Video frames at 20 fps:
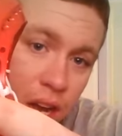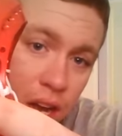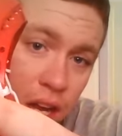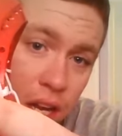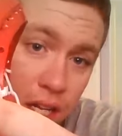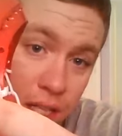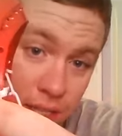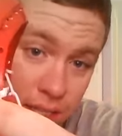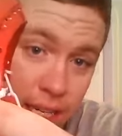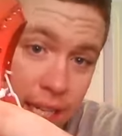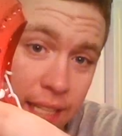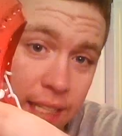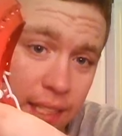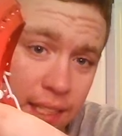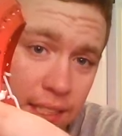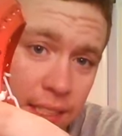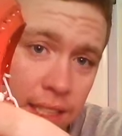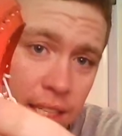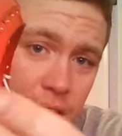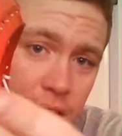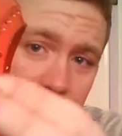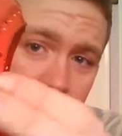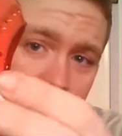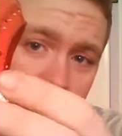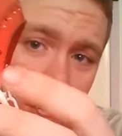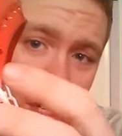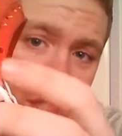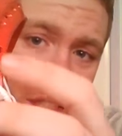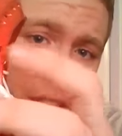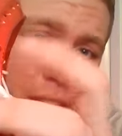on technically the
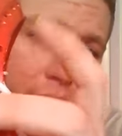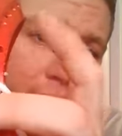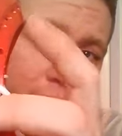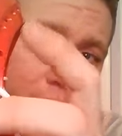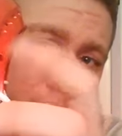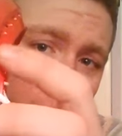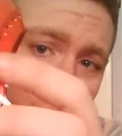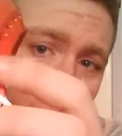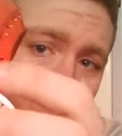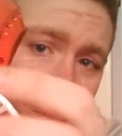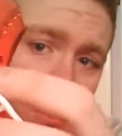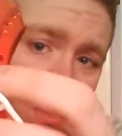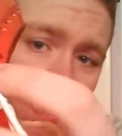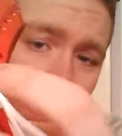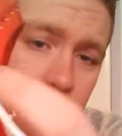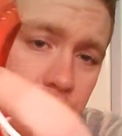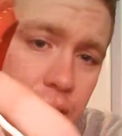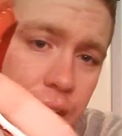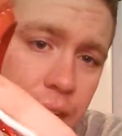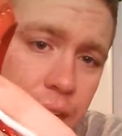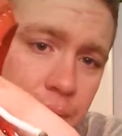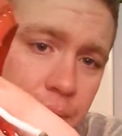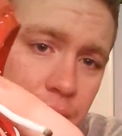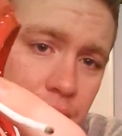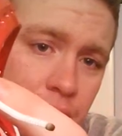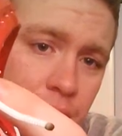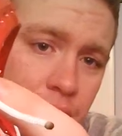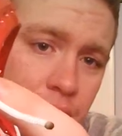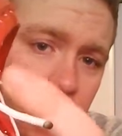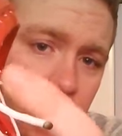third sidewall hole. Okay,
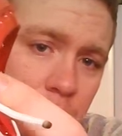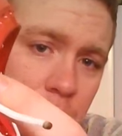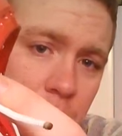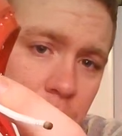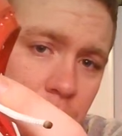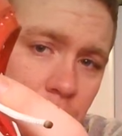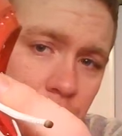the big